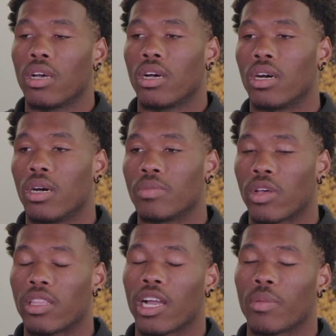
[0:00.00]
So
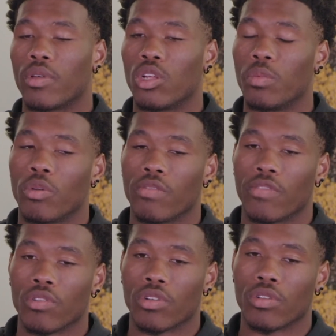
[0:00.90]
I think I can be a little bit more
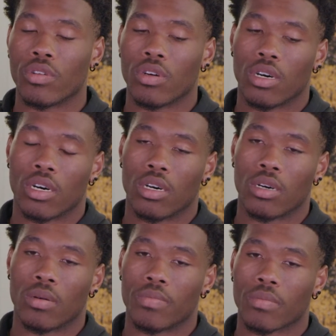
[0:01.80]

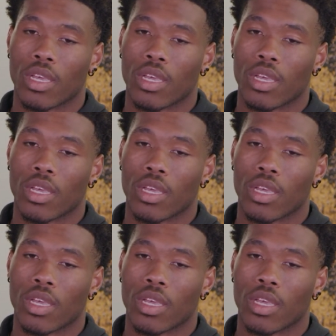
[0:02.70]
vocal.